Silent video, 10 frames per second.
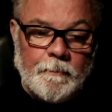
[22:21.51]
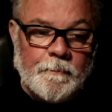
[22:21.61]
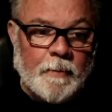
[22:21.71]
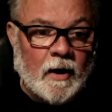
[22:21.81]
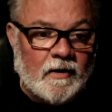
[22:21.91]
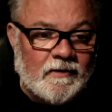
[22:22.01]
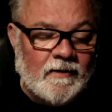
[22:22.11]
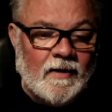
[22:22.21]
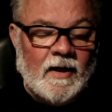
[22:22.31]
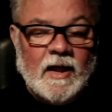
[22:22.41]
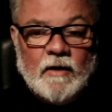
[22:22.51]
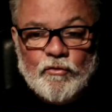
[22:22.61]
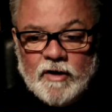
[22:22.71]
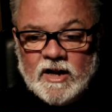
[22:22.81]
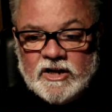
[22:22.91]
but it
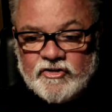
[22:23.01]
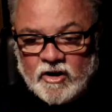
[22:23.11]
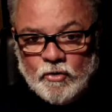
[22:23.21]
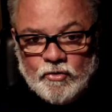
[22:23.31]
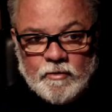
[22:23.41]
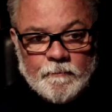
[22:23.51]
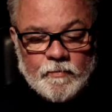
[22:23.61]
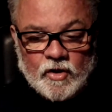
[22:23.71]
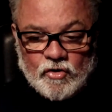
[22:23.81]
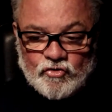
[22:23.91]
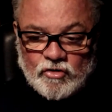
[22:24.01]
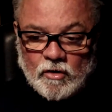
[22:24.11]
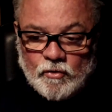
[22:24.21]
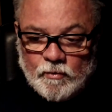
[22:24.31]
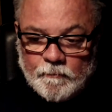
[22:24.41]
really showed the
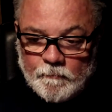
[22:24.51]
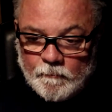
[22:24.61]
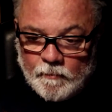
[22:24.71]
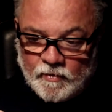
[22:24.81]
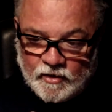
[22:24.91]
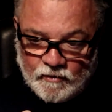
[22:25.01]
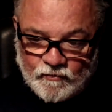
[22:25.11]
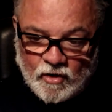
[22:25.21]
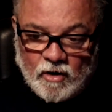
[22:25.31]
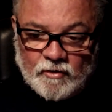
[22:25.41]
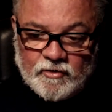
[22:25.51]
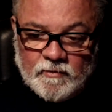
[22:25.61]
control that you've got.